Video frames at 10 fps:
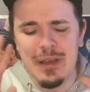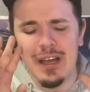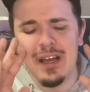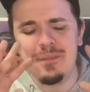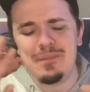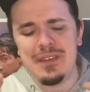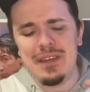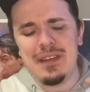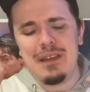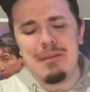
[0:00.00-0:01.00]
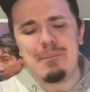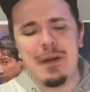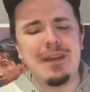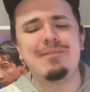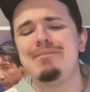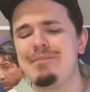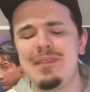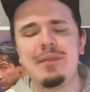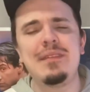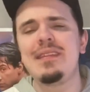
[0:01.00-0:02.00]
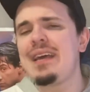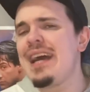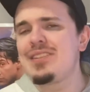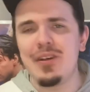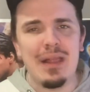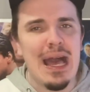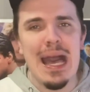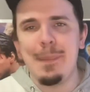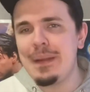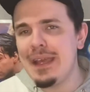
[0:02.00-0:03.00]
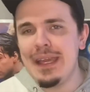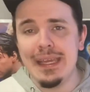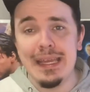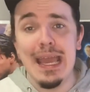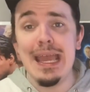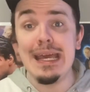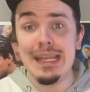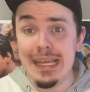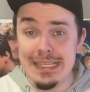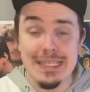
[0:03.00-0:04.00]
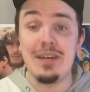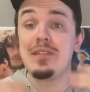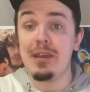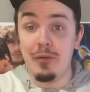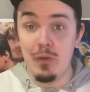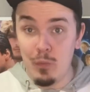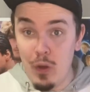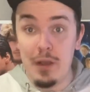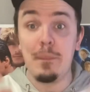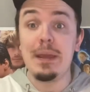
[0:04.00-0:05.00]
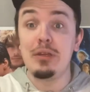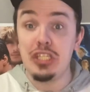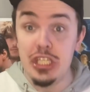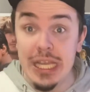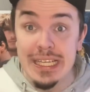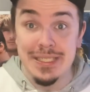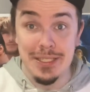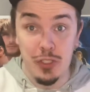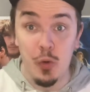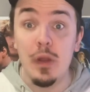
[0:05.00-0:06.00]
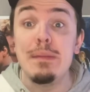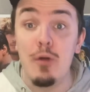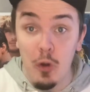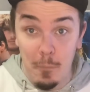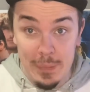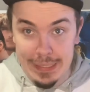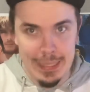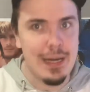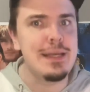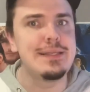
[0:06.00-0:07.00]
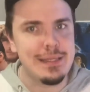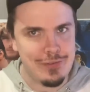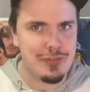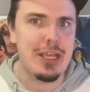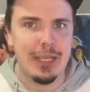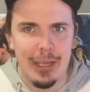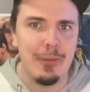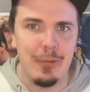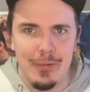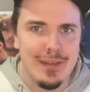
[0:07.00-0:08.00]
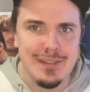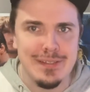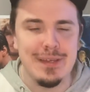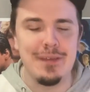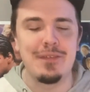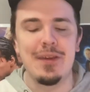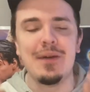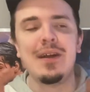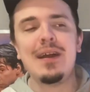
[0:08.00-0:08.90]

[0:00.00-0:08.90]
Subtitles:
But that's all happening, and I can tell they would want to maybe change the story more because it's J.K. Rowling stuff, so